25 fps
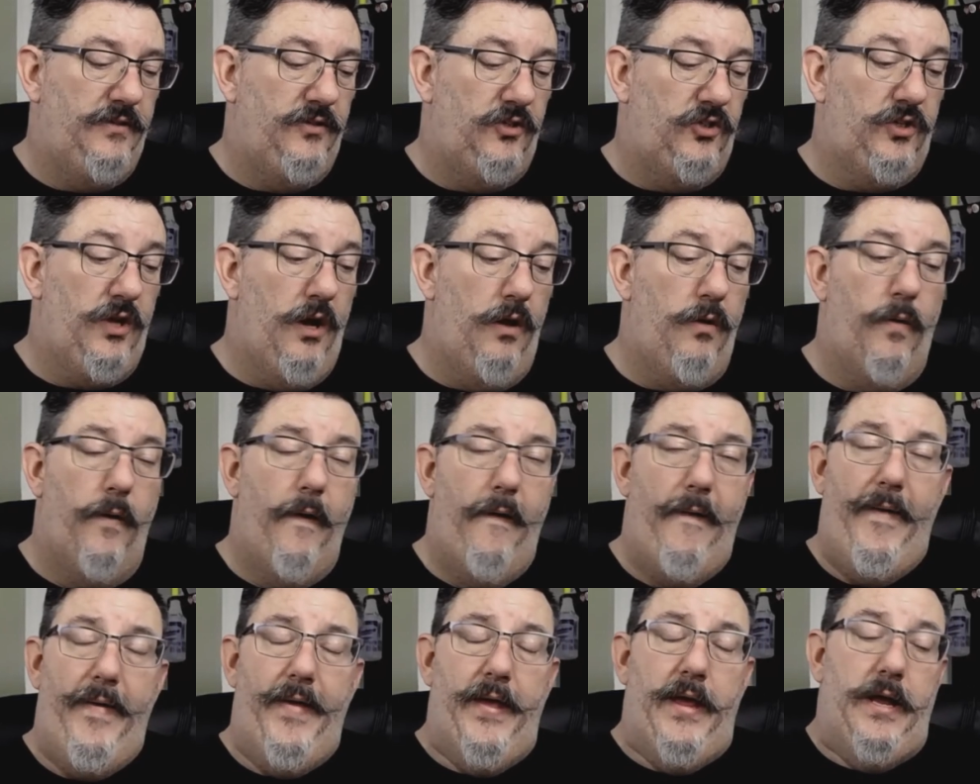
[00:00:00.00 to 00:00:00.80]
So
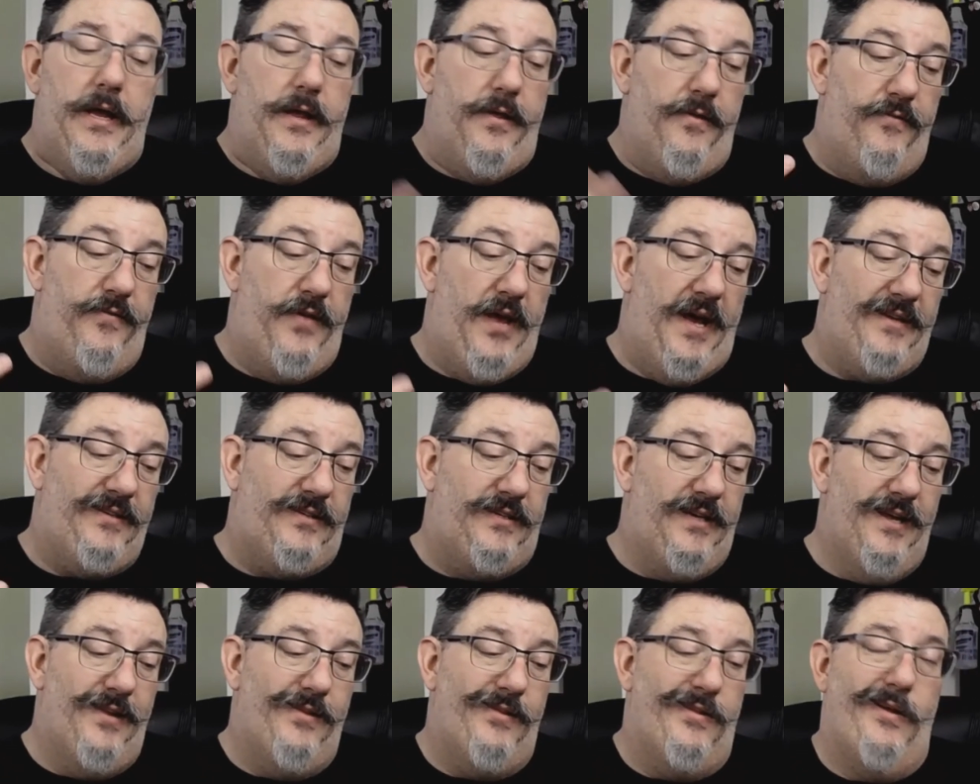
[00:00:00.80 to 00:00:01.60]
that's
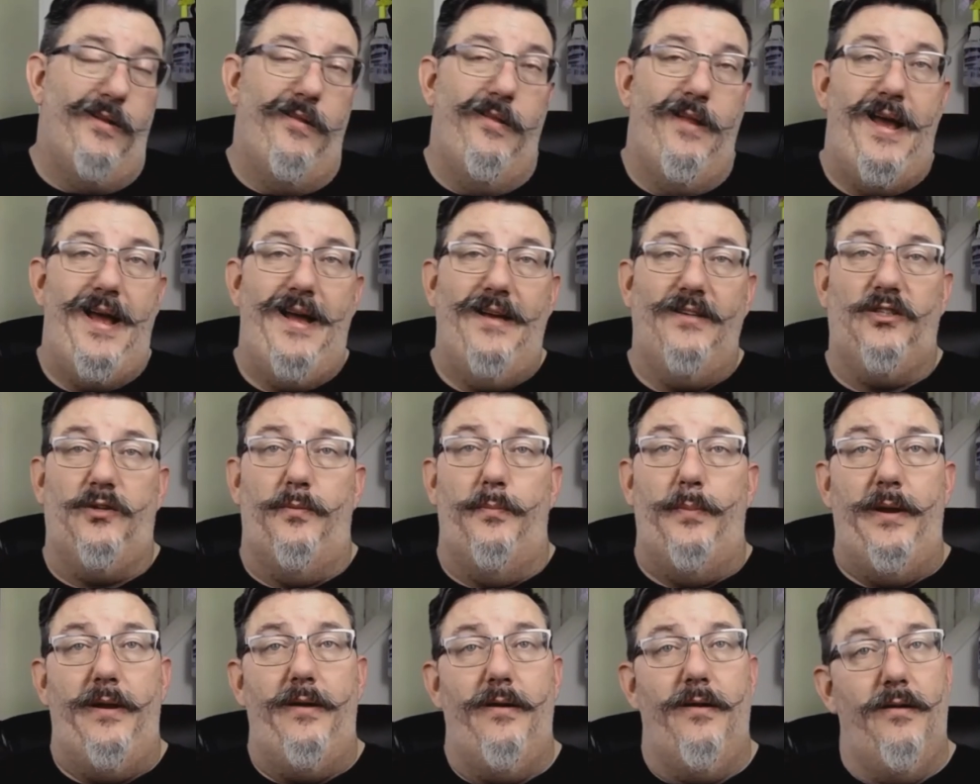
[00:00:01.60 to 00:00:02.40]
it. The last
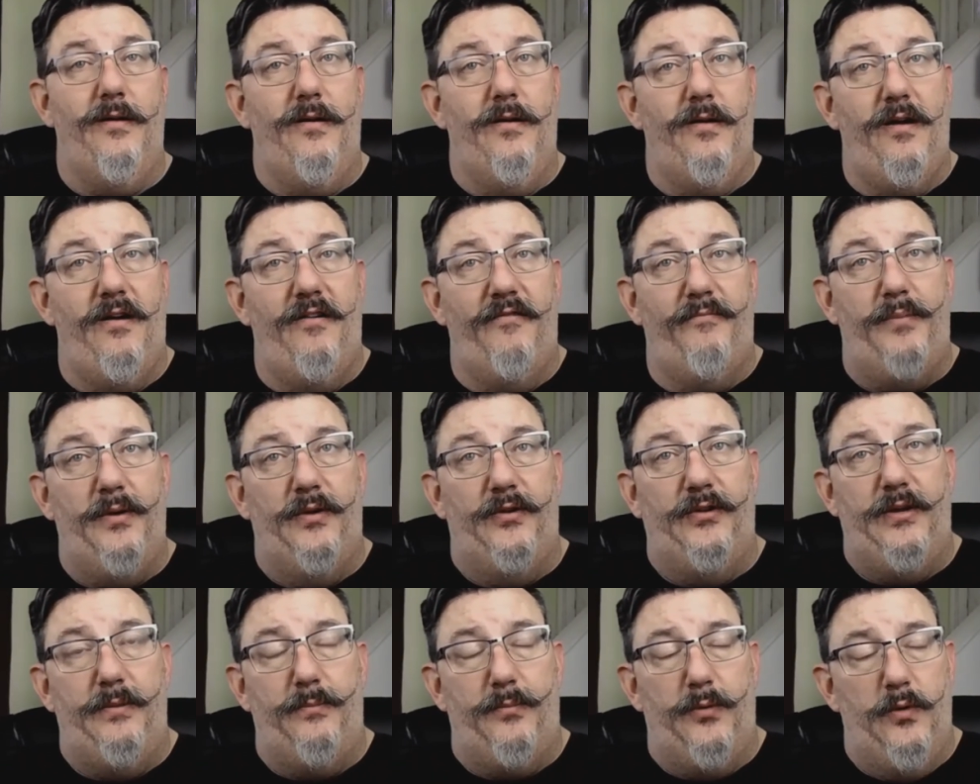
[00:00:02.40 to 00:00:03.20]
beer of
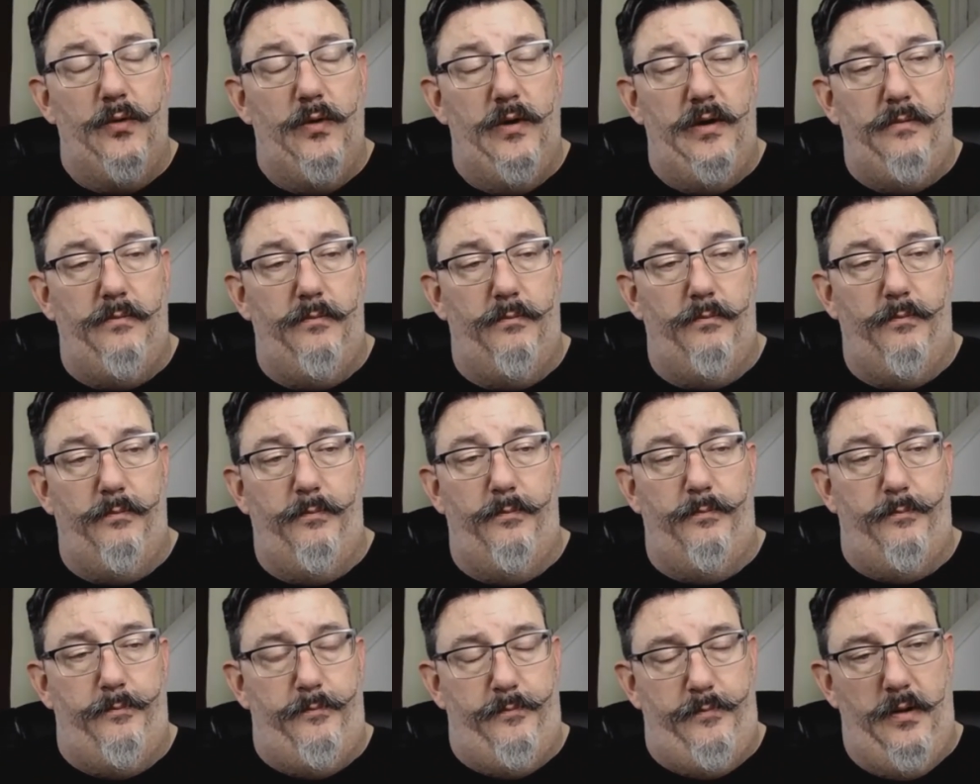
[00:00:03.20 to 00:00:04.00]
Build It, Brew
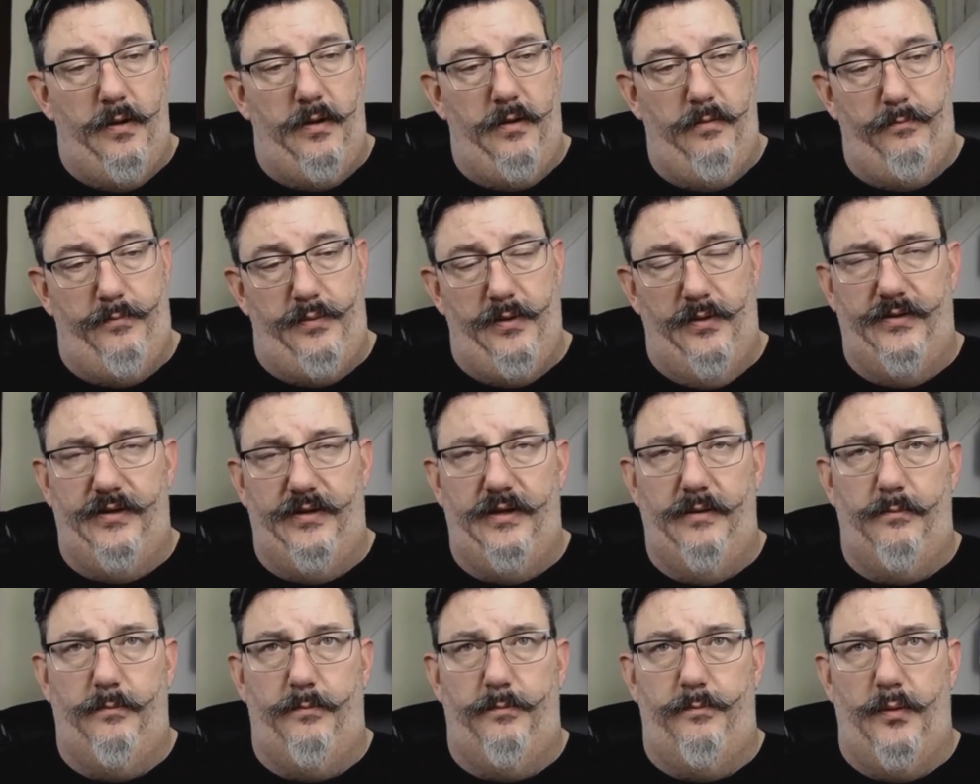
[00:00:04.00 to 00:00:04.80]

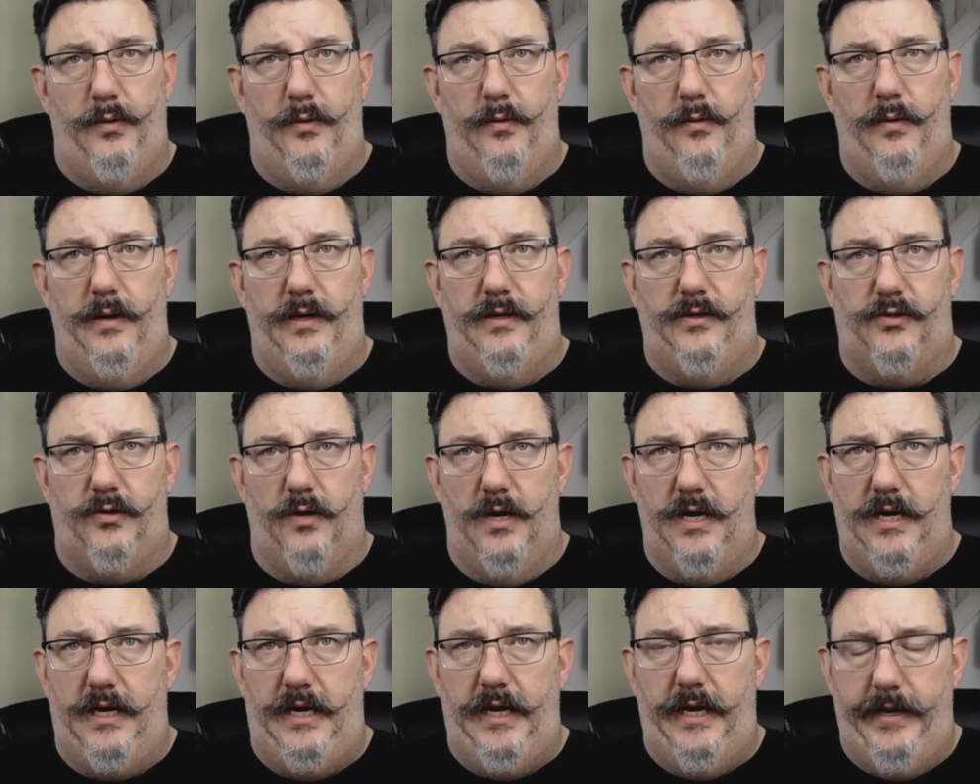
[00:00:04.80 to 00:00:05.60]
It,
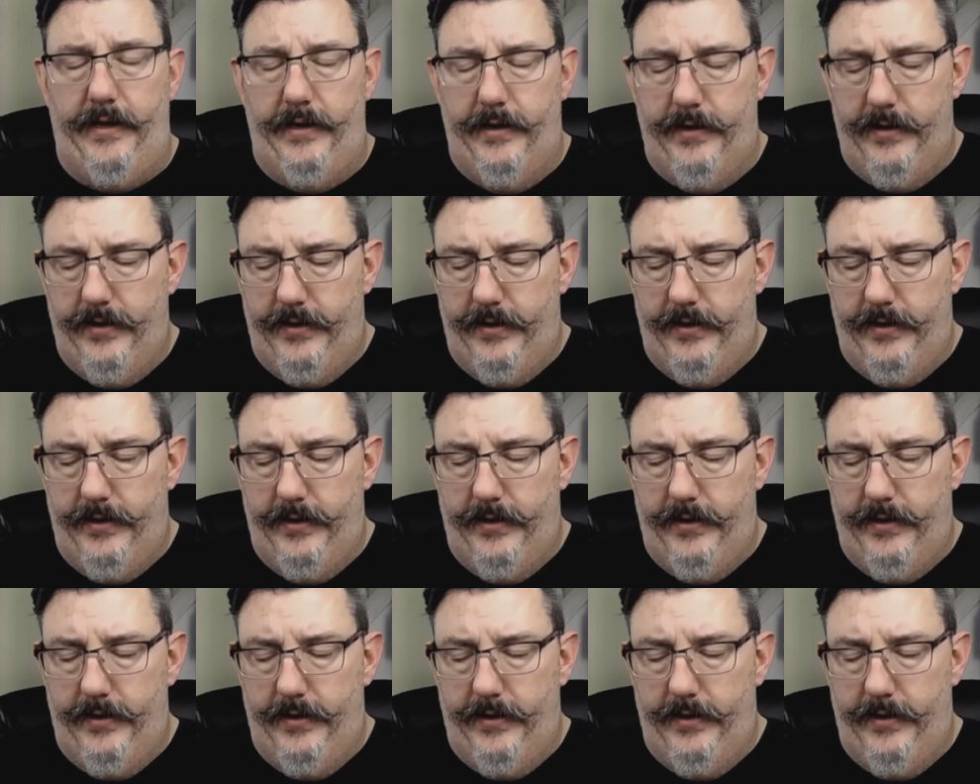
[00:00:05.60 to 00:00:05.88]
Drink It.